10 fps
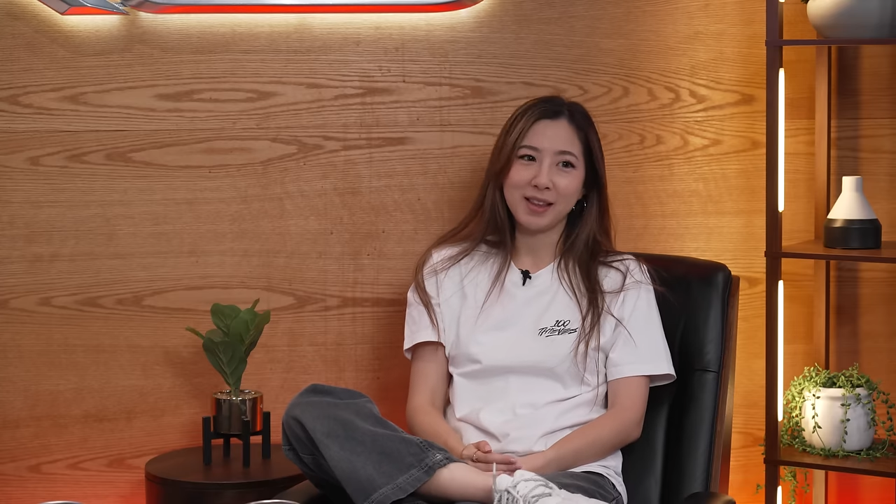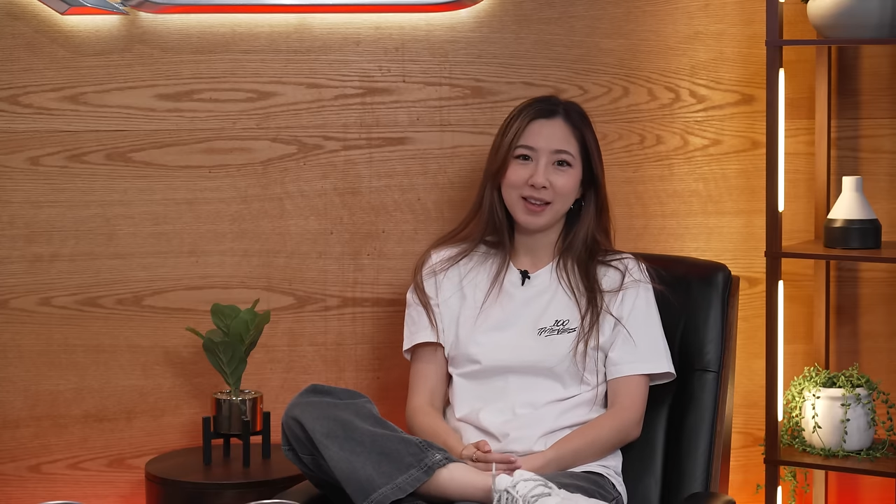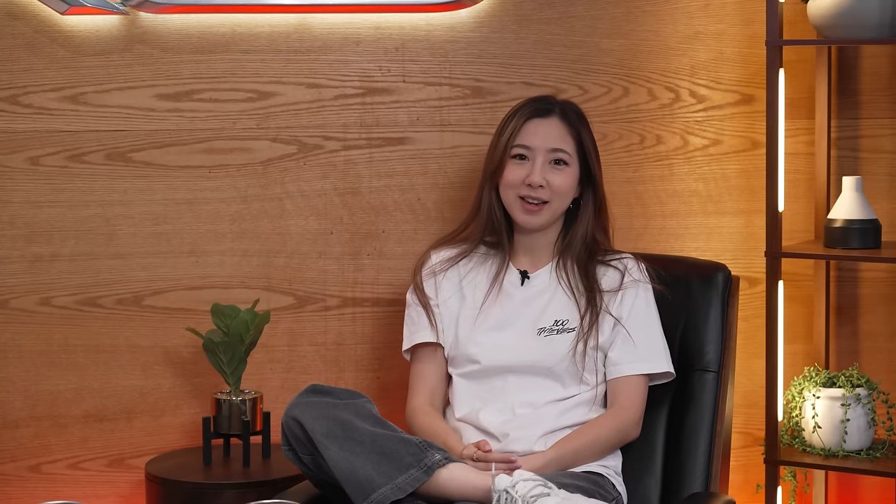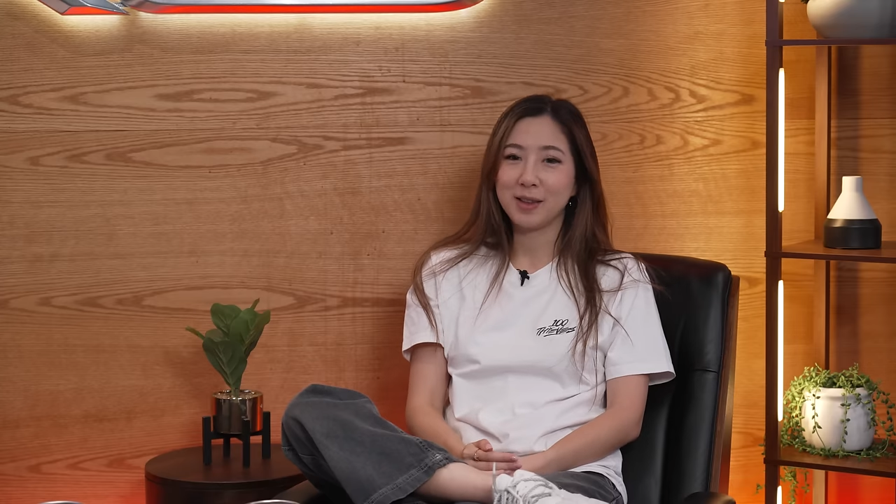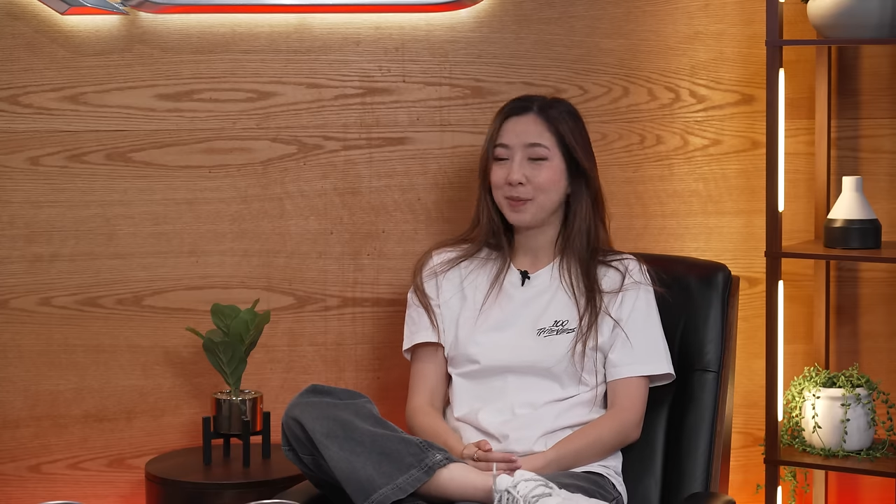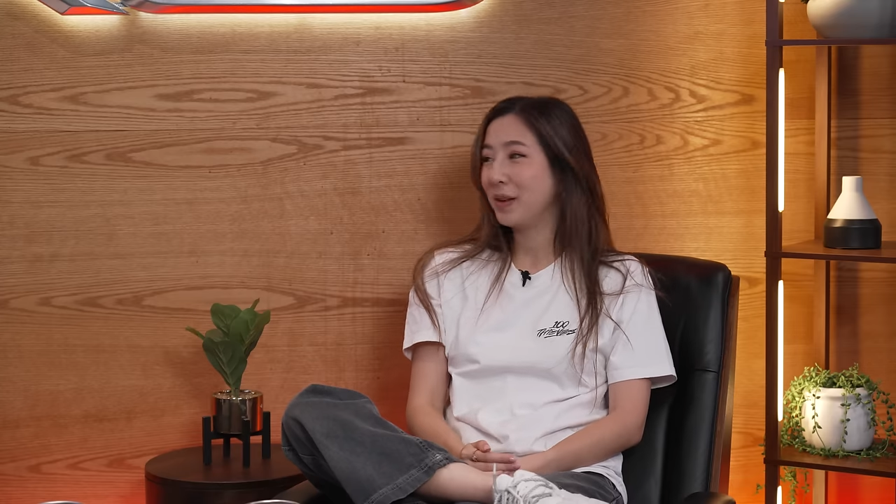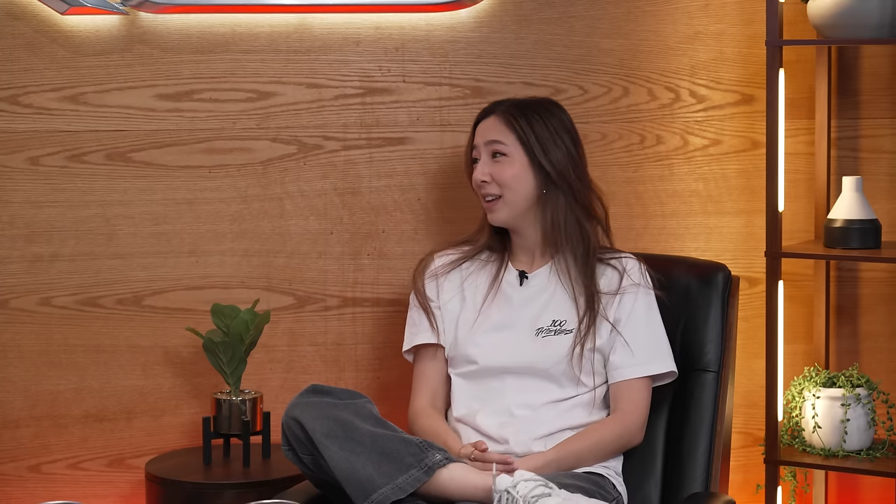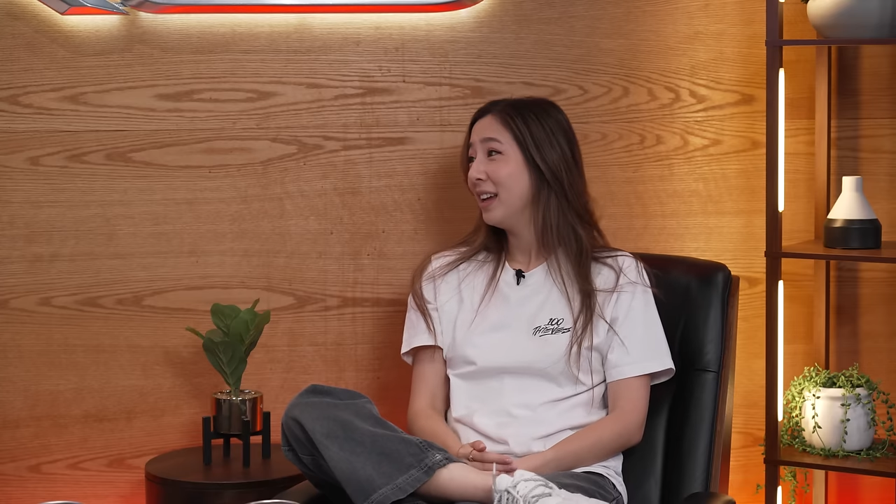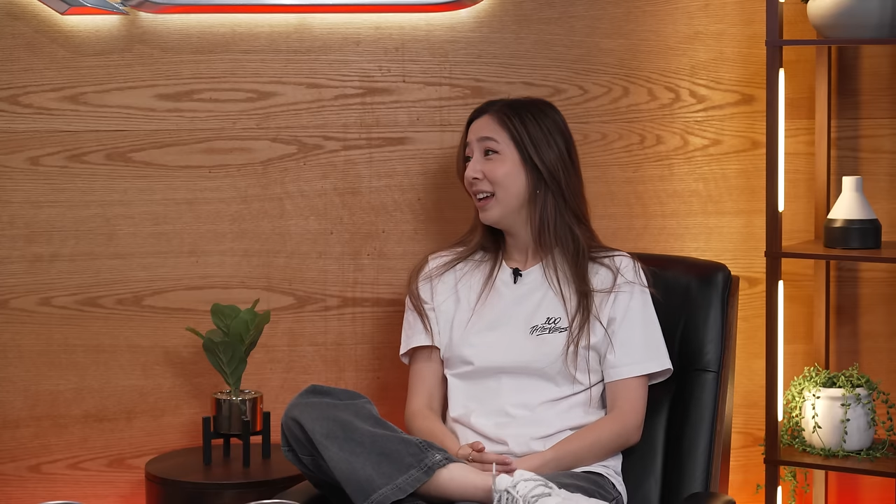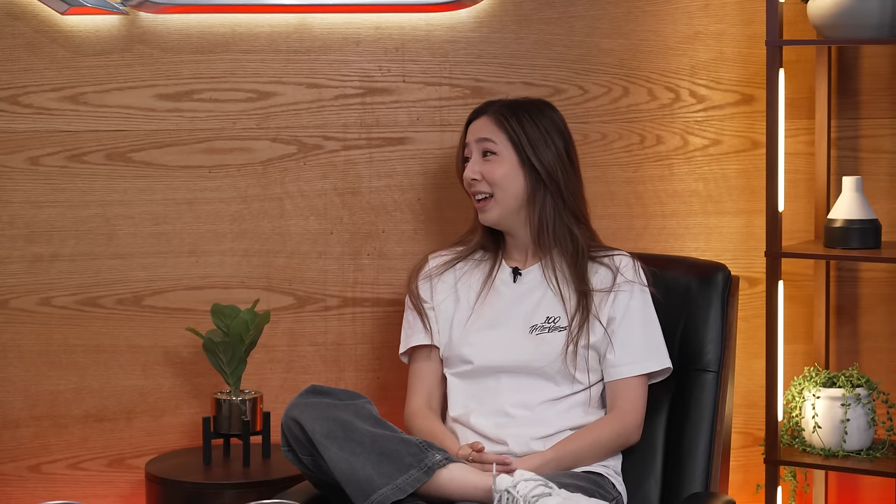It's been it's a birthday been,
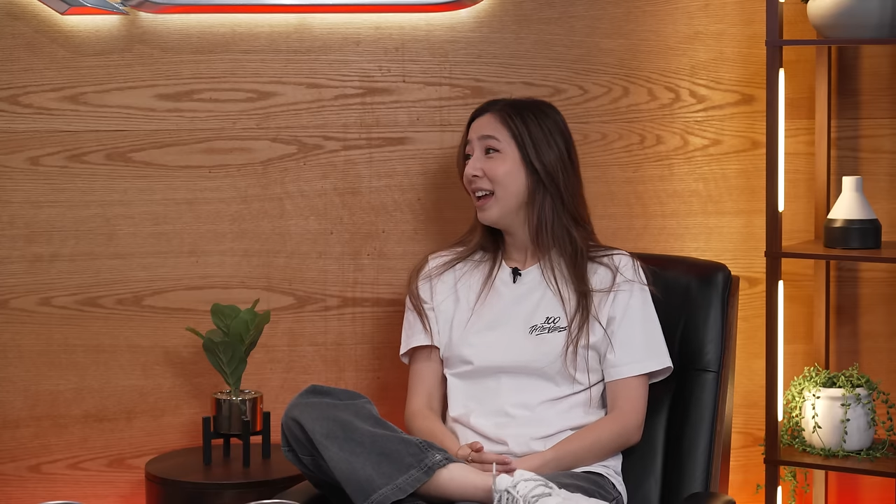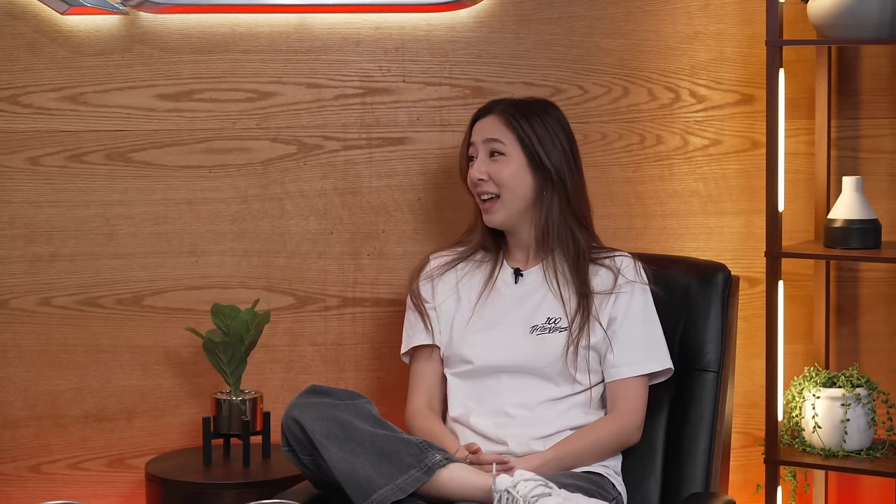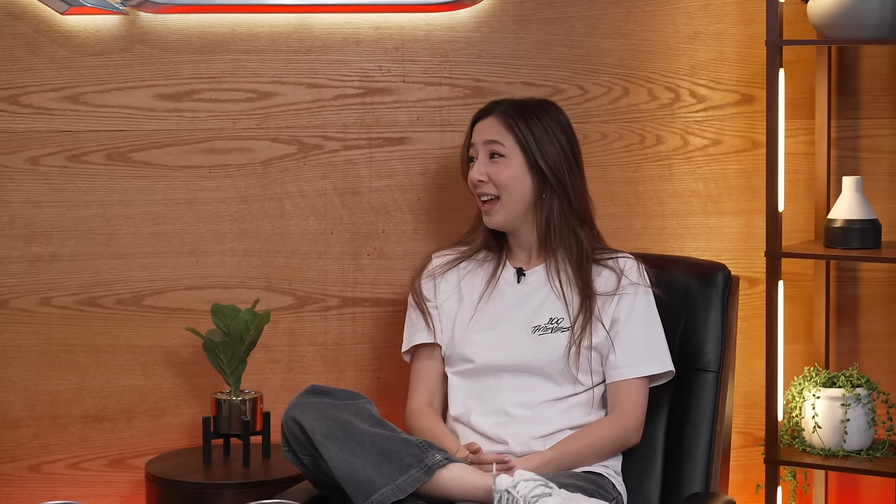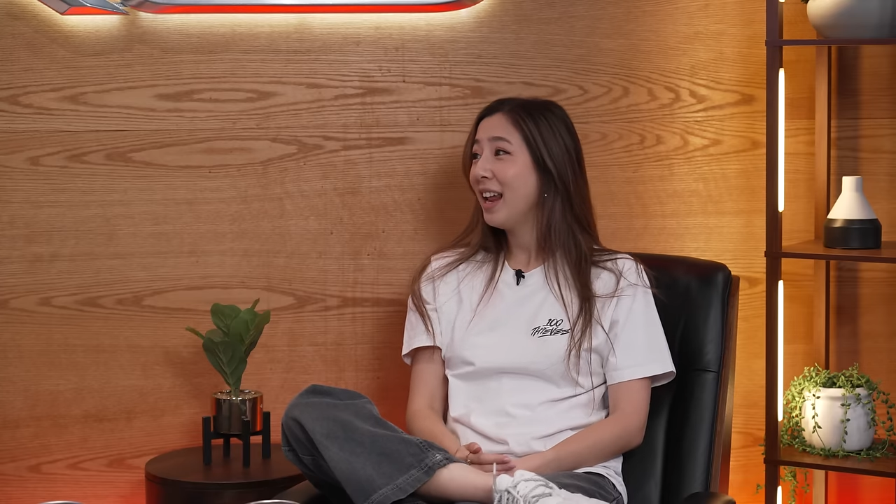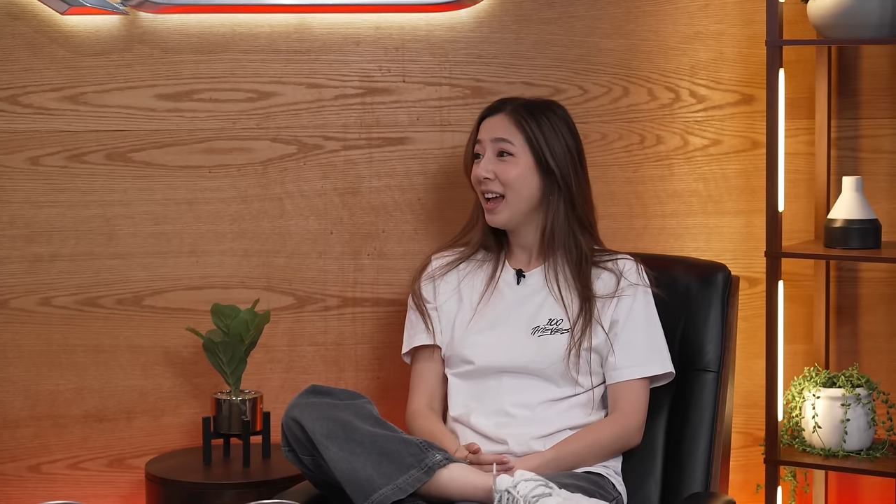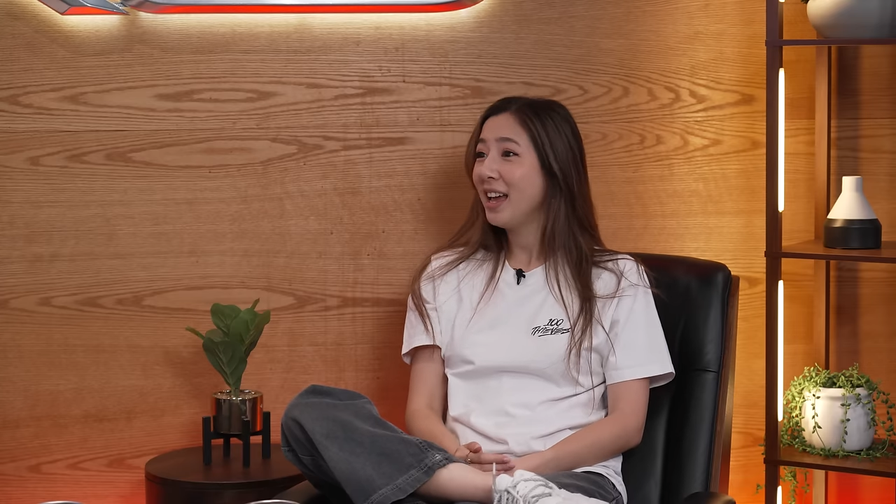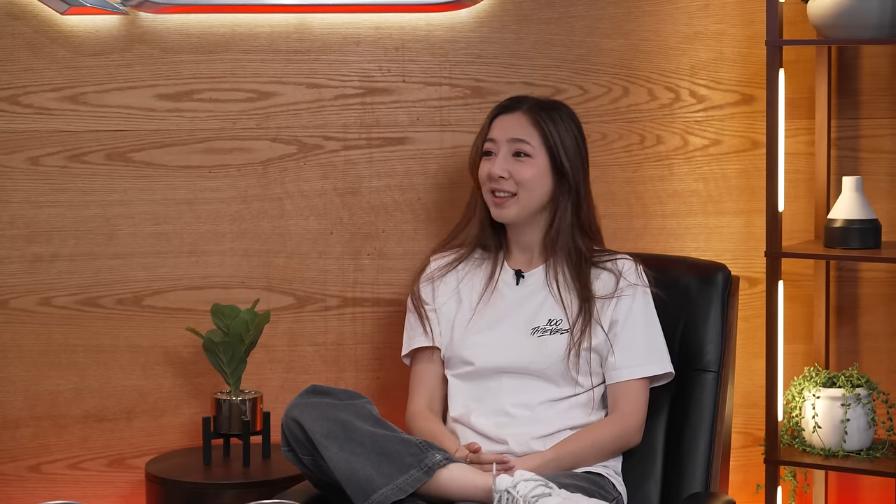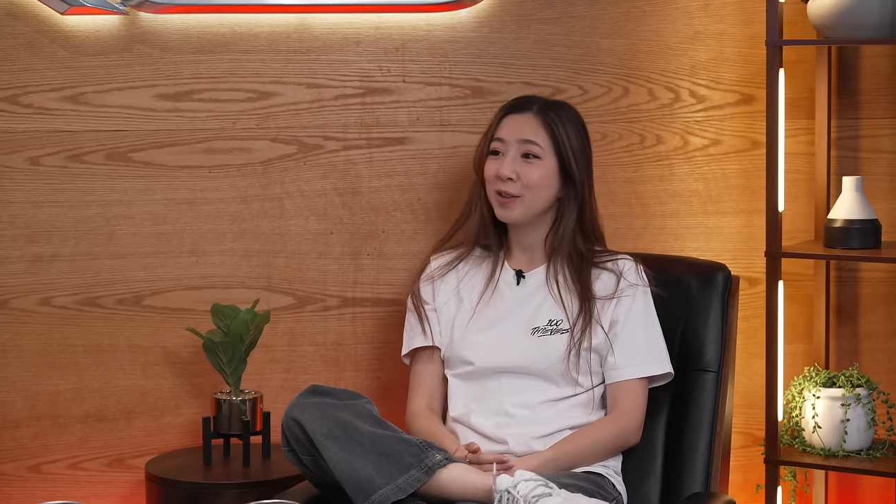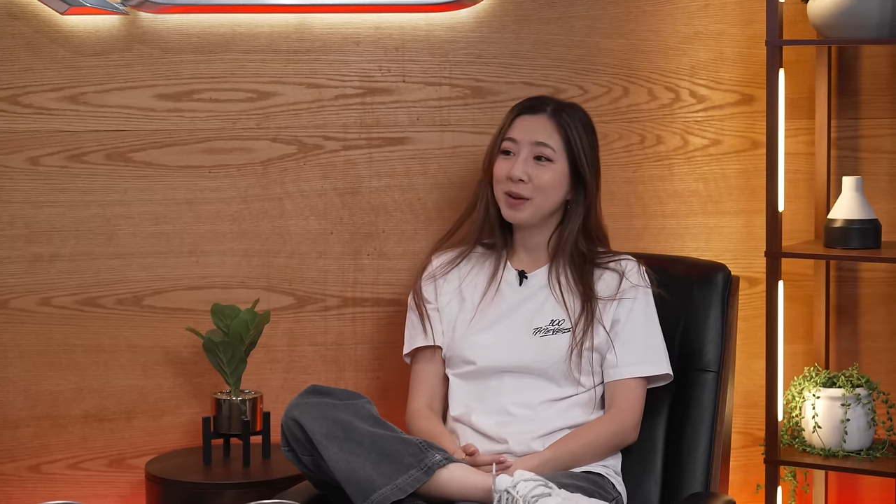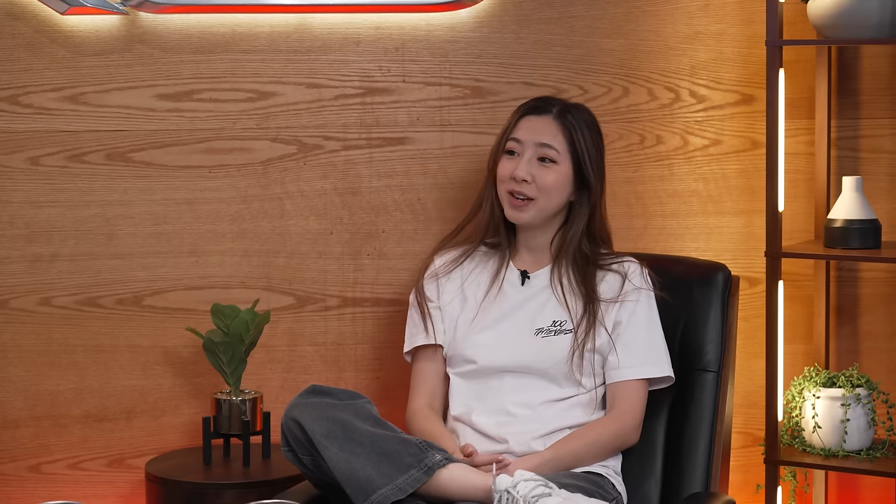week for you. It has. It has. It's been